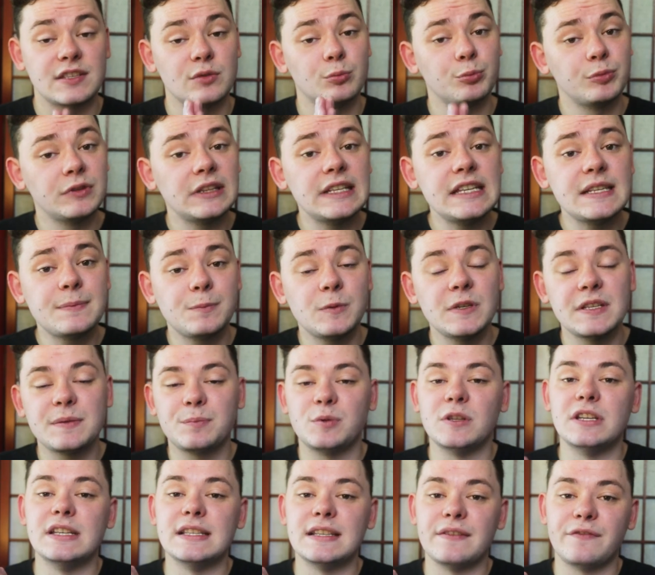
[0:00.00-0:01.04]
So please, please,
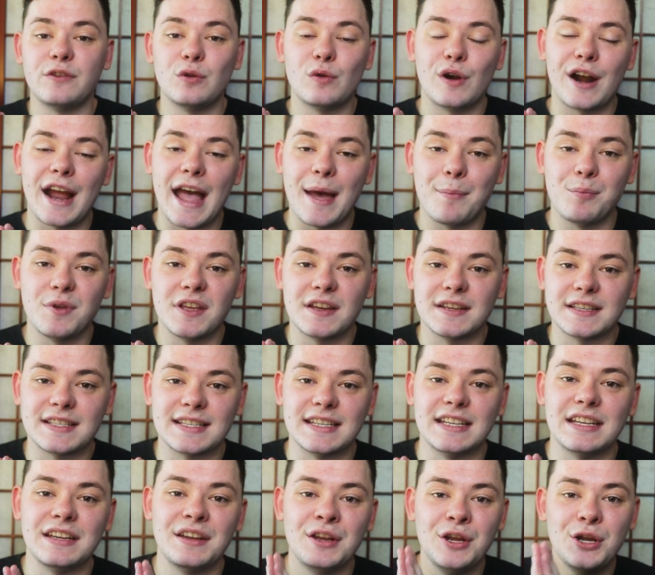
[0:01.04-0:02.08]
please, if you are at
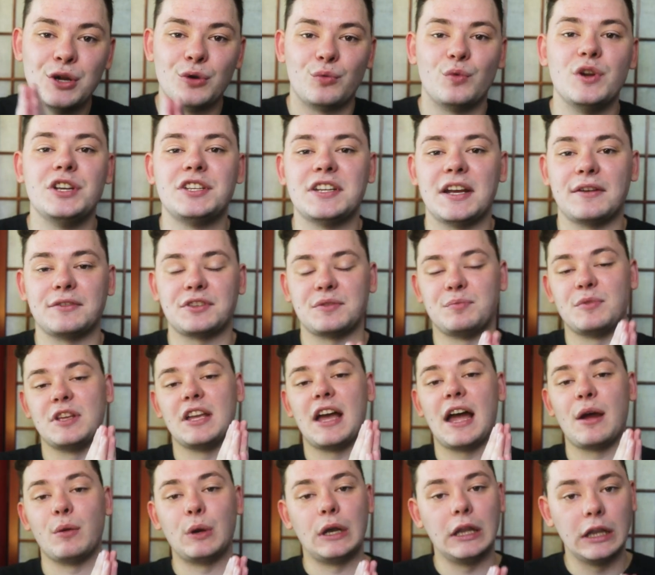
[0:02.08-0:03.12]
BAC, reach out to me.
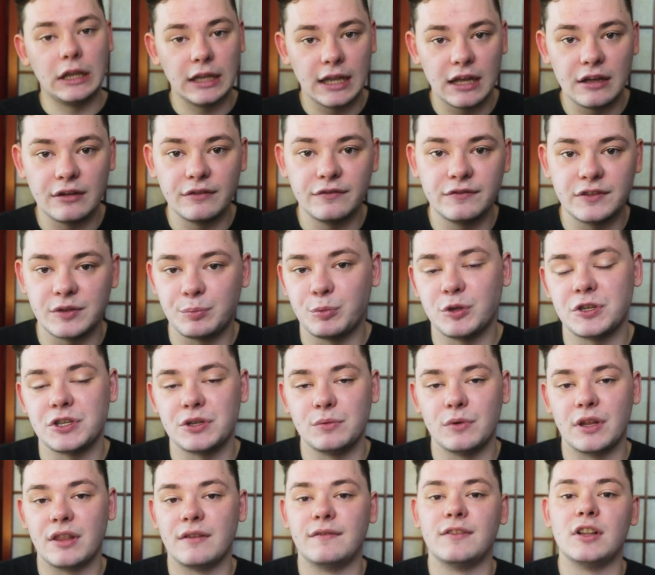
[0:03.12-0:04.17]
I would love to put
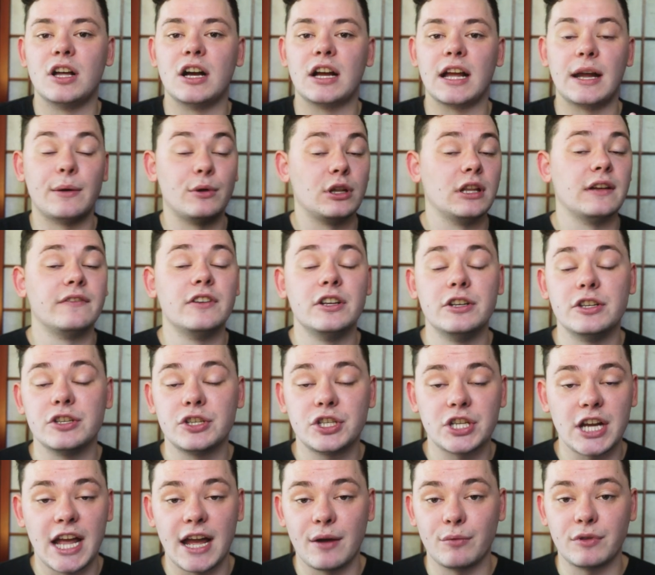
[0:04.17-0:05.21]
you on the vlog. I would love to
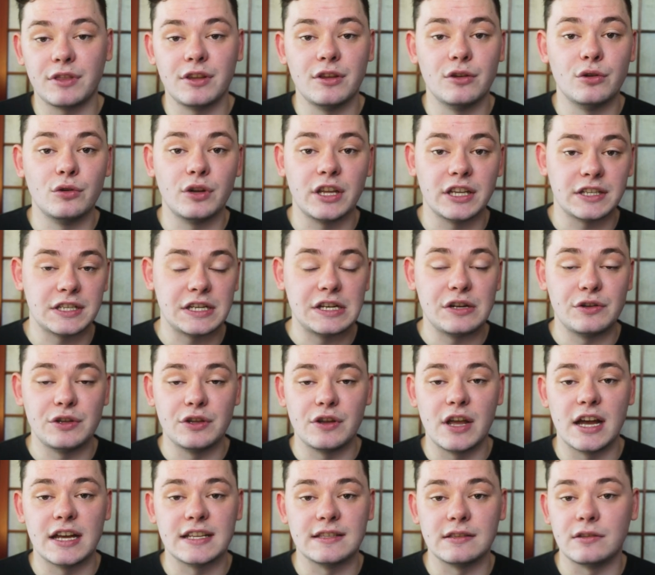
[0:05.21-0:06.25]
just chat with you, get to know
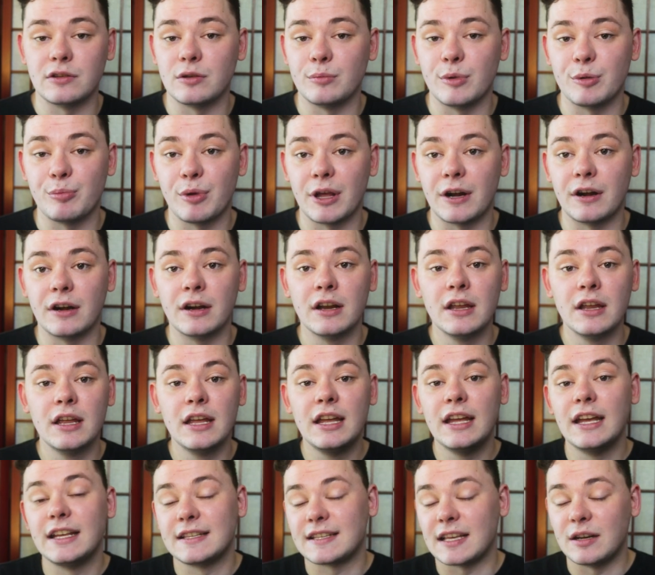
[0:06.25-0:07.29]
you guys a little bit better.
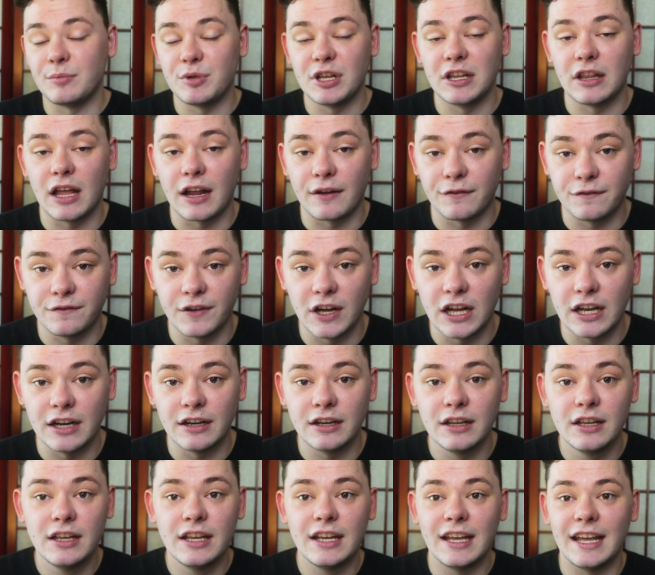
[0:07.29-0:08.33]
It's going to be a lot of fun.
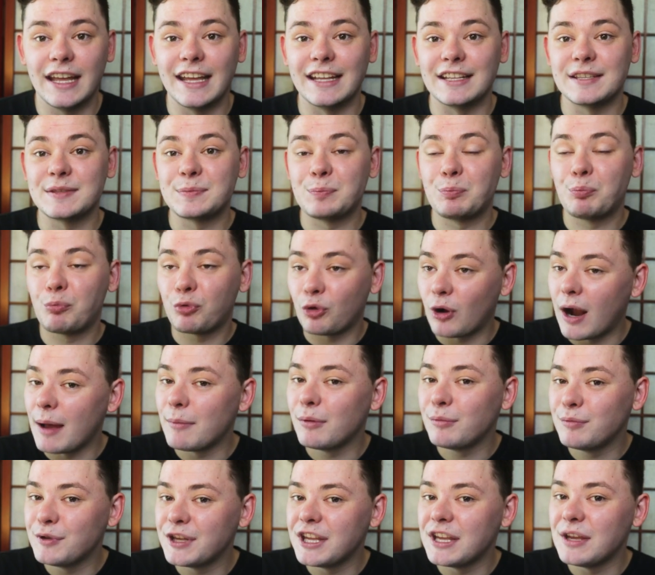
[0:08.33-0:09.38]
It's
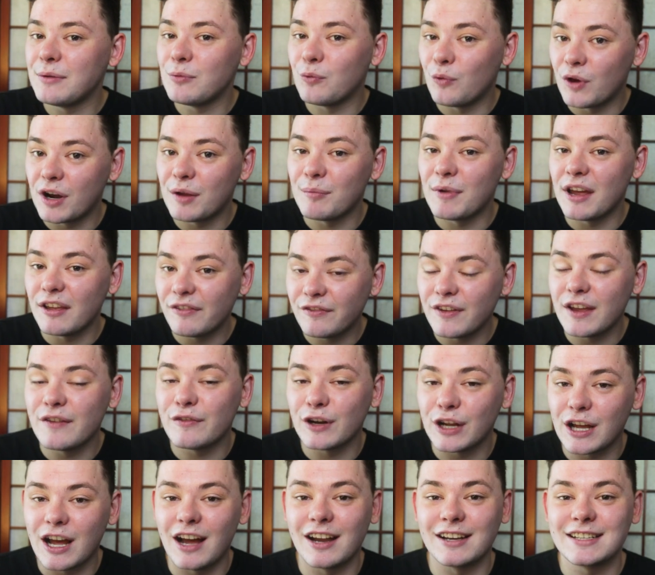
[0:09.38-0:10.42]
probably one of my
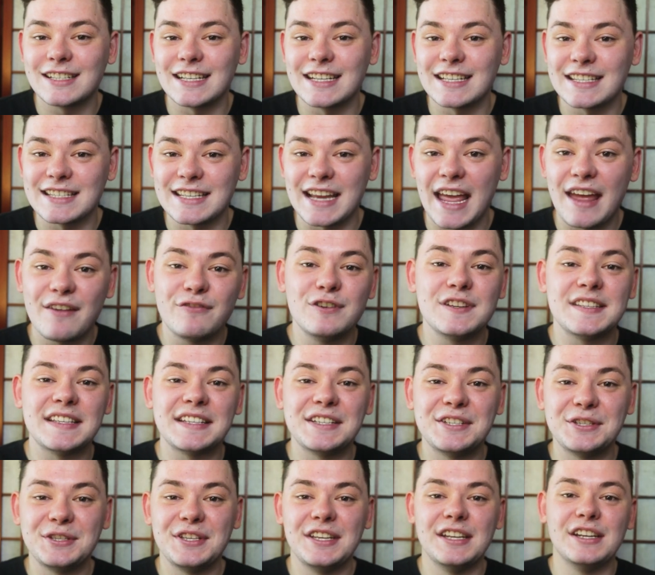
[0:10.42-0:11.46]
favorite contests every
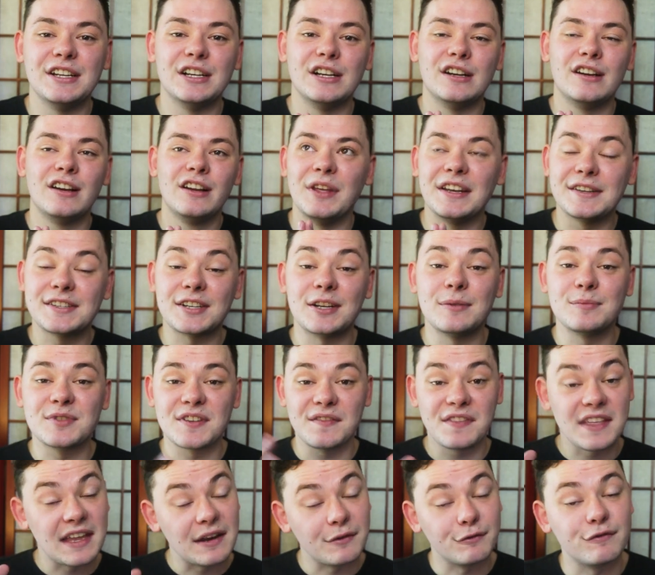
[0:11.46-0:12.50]
single year in terms
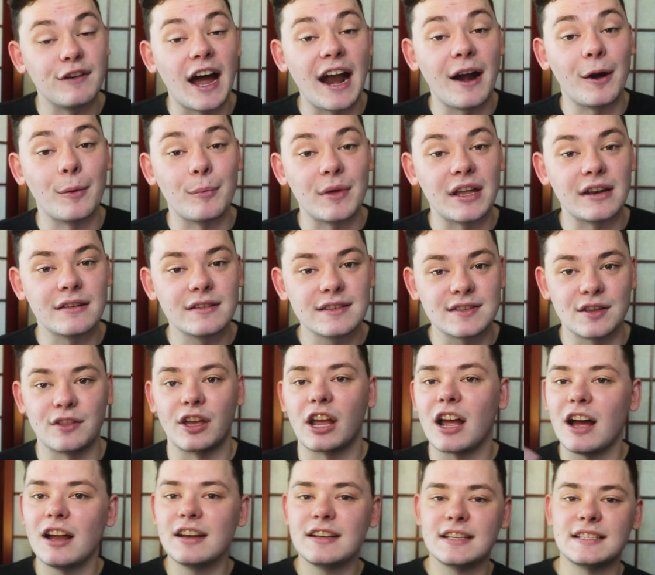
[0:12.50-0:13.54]
of the environment. So the
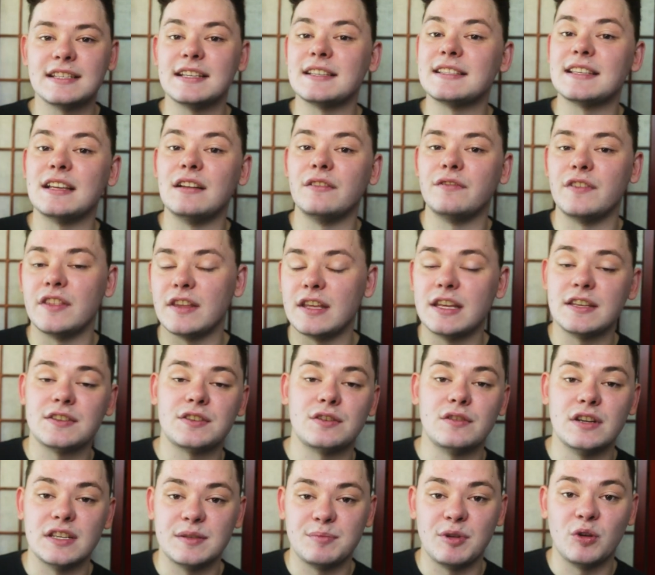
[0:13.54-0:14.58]
contest itself in
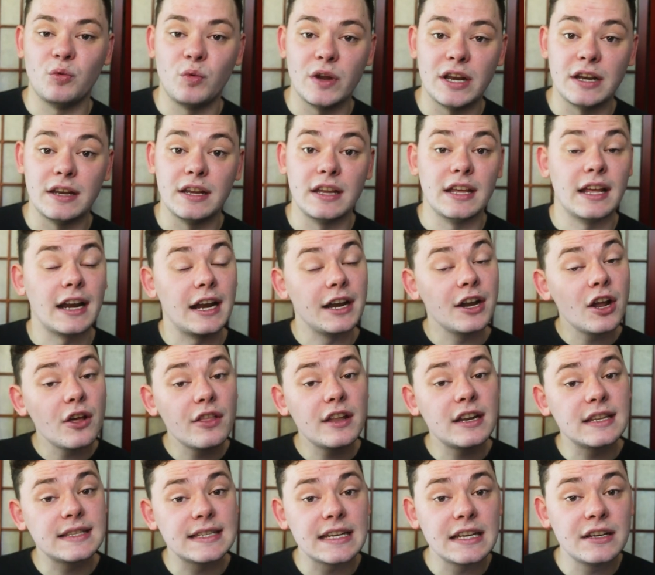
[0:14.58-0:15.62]
history has been windy, and I know
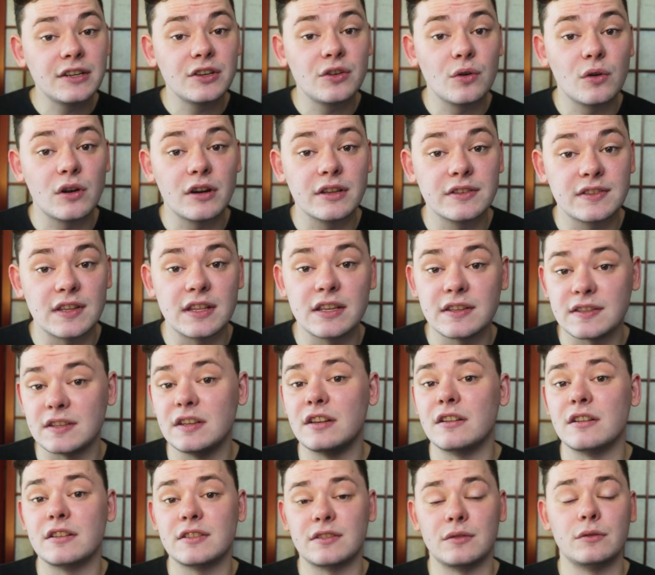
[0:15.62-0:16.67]
that it's indoors this
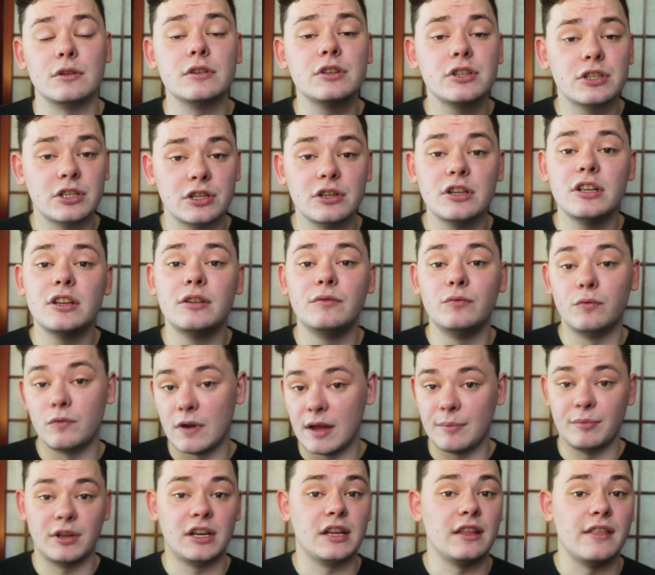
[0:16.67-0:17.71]
year, so it should
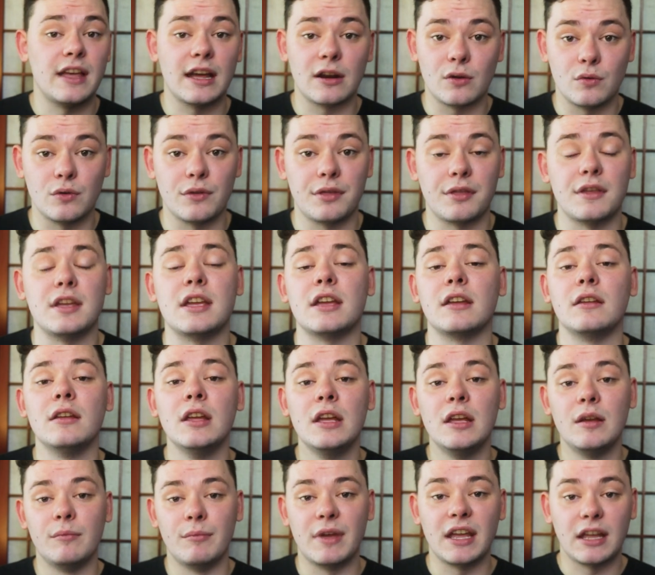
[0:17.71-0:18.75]
remedy that whole thing,
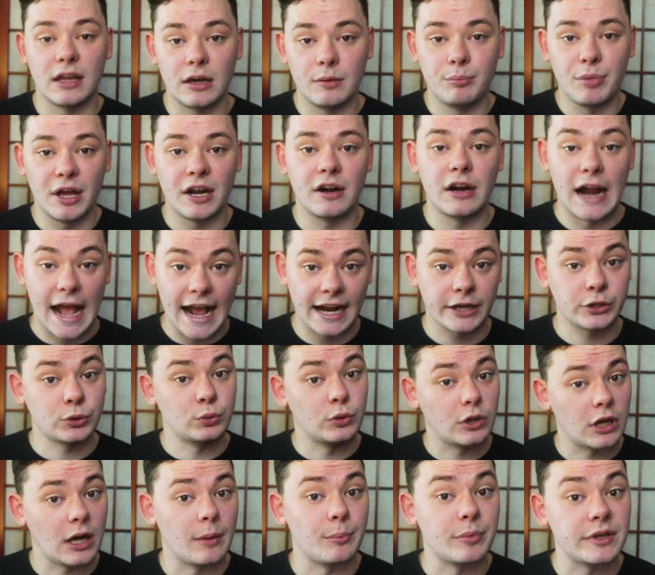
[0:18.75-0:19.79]
make it a better
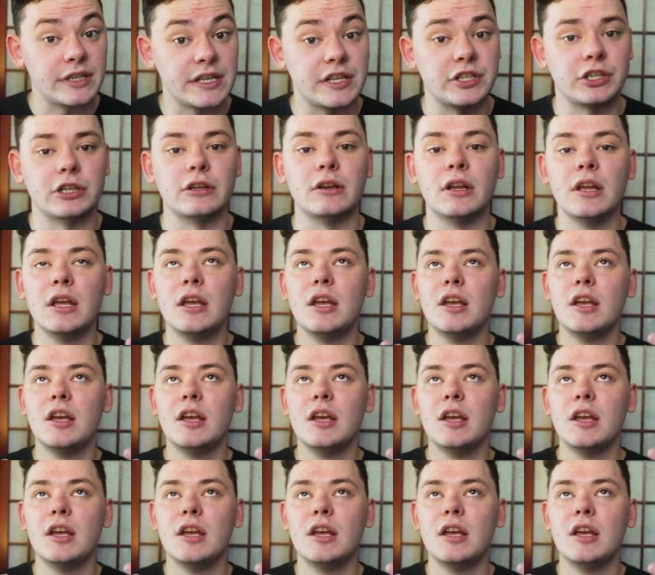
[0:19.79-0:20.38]
actual competition.